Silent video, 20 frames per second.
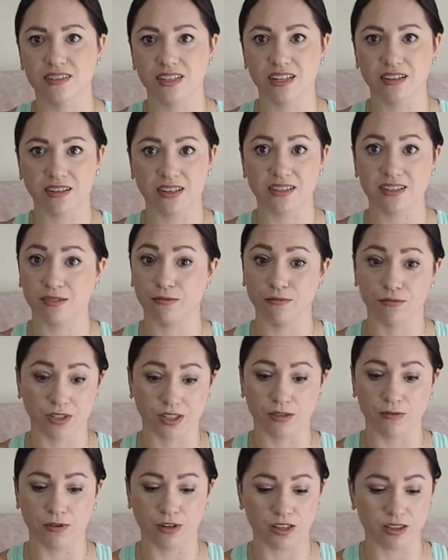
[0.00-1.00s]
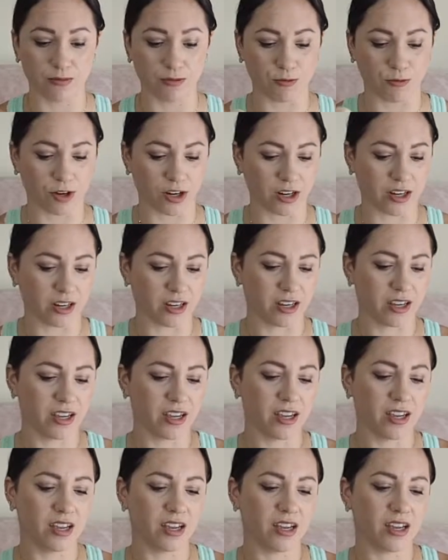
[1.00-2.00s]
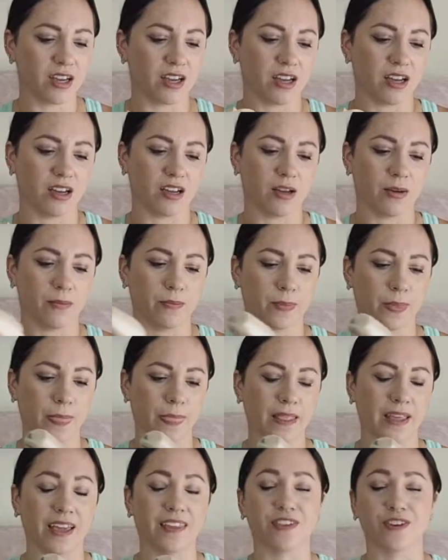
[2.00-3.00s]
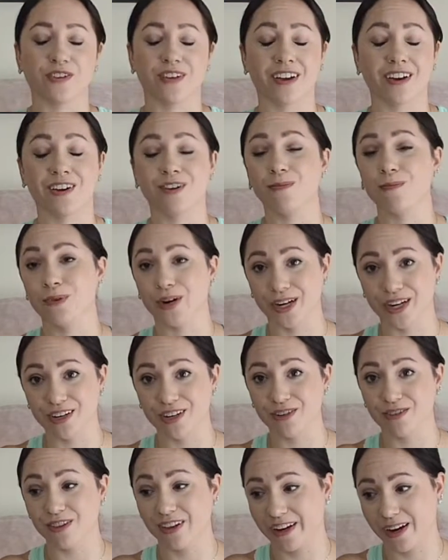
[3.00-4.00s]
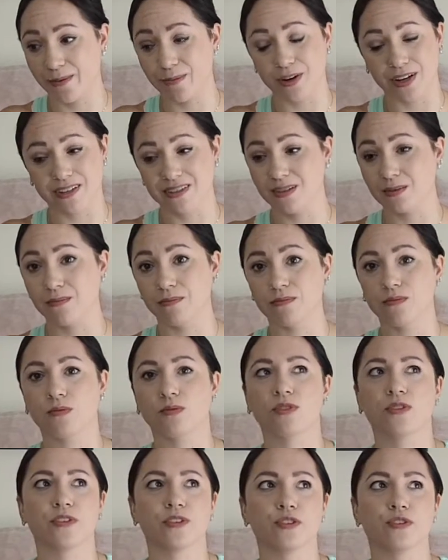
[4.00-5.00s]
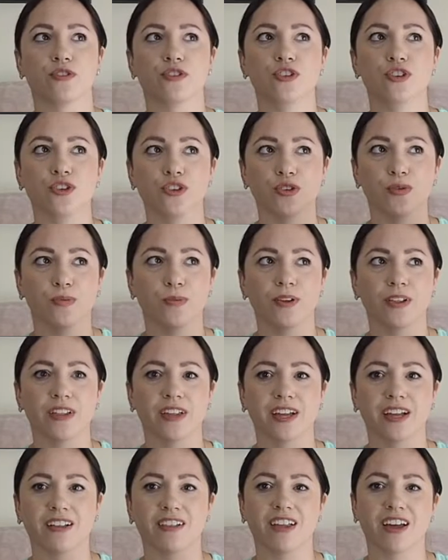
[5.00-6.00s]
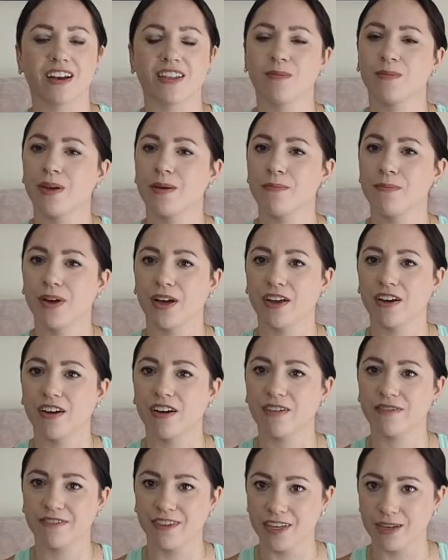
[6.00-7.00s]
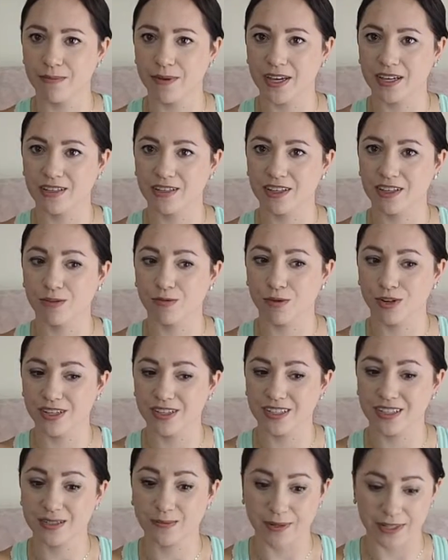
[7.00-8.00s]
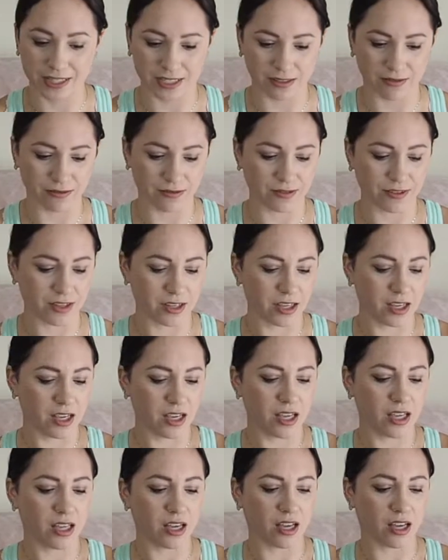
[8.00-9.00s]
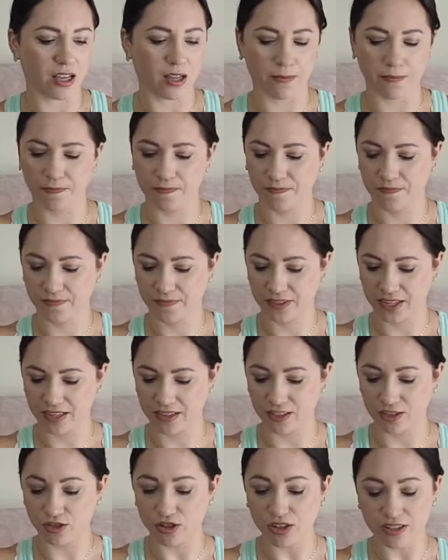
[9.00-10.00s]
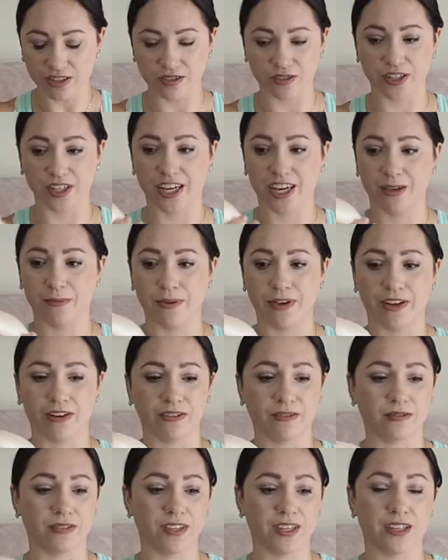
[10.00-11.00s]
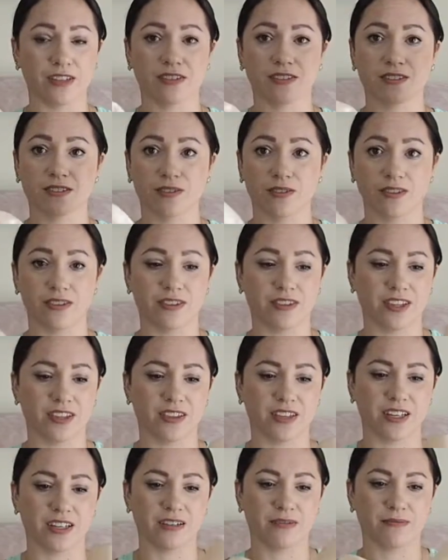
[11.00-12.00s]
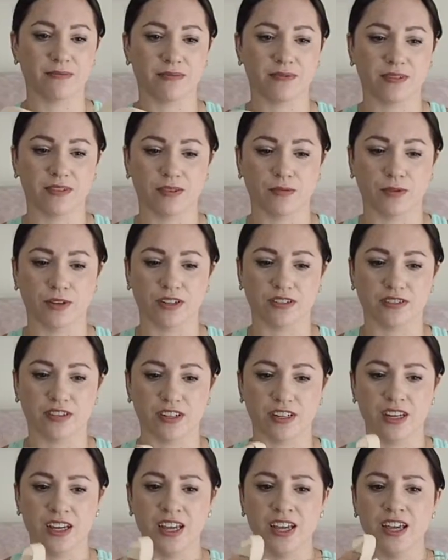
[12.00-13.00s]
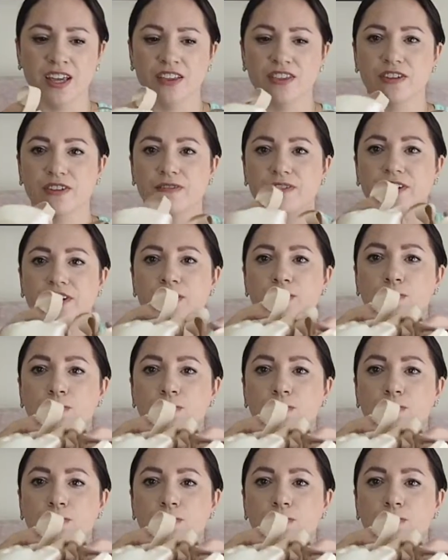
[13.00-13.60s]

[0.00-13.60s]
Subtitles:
then because I really wanted them to work. And they're not all brand new. Like I bought some, well, they're new, but like a lot of them I bought off eBay, so they weren't as expensive. The drawstring came out of these, so then they weren't as good. They're very